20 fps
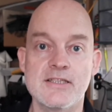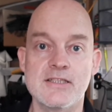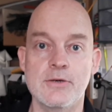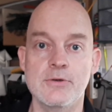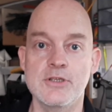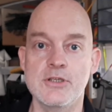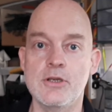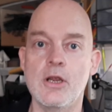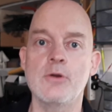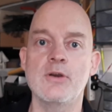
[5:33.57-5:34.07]
so
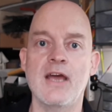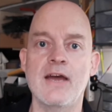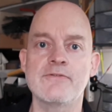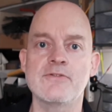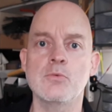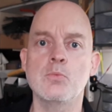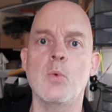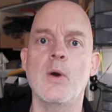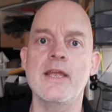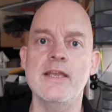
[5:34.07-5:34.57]
you don't have
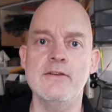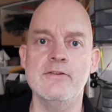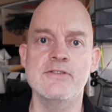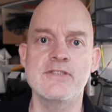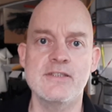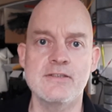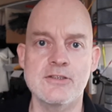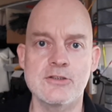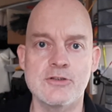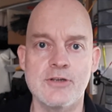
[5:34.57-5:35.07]
to wait
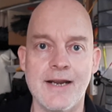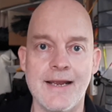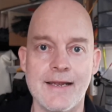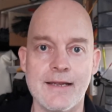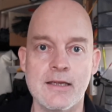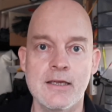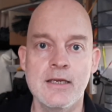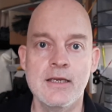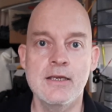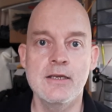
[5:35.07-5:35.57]
until the
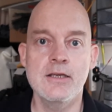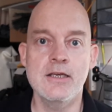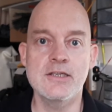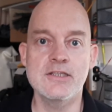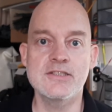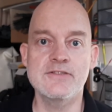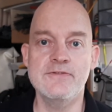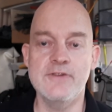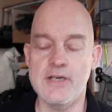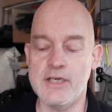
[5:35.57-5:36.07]
track
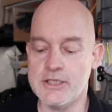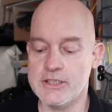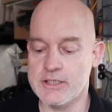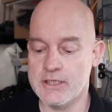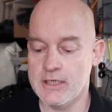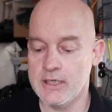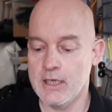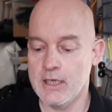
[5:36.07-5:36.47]
has finished.